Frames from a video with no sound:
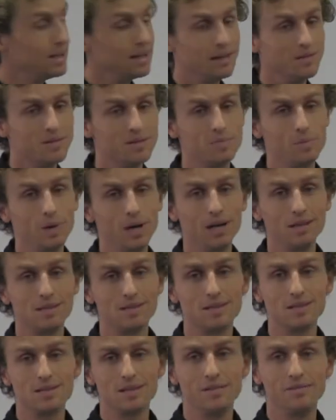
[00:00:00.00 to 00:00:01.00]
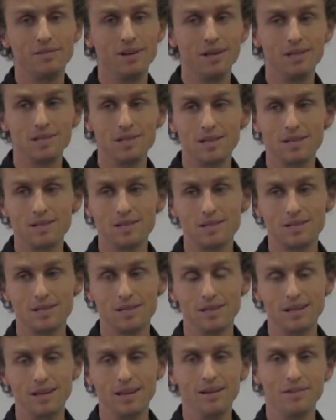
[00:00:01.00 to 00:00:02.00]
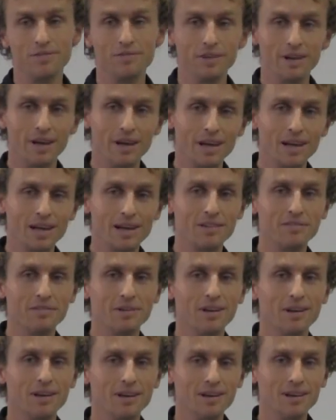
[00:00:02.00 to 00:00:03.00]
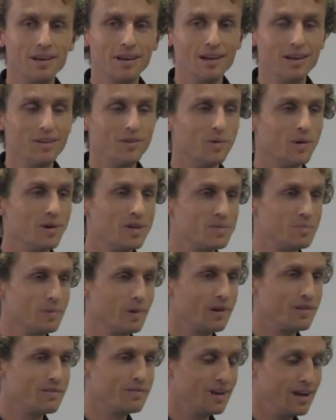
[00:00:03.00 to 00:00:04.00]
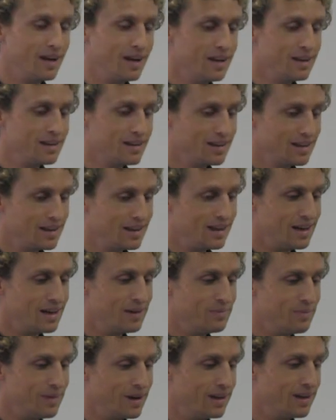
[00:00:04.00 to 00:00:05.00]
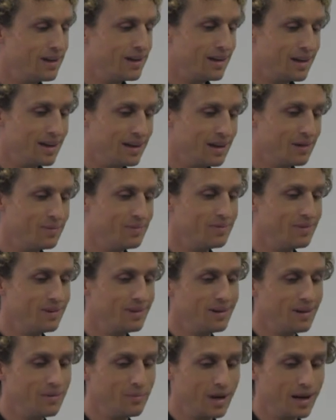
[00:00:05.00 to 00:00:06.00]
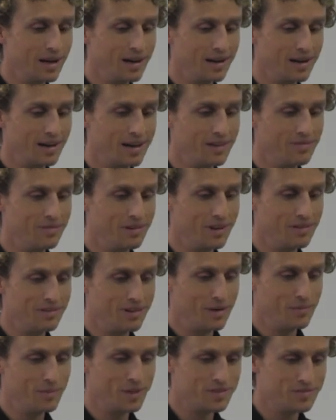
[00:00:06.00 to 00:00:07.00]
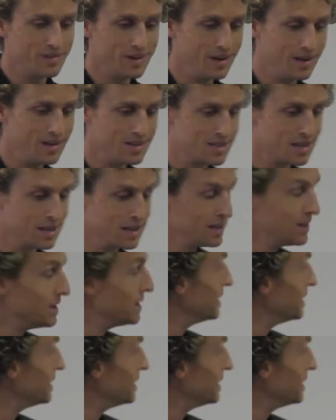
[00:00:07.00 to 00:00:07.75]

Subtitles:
there was pastors and evangelists, and often they get given the worst plot of land and end up not being able to care for their families very easily.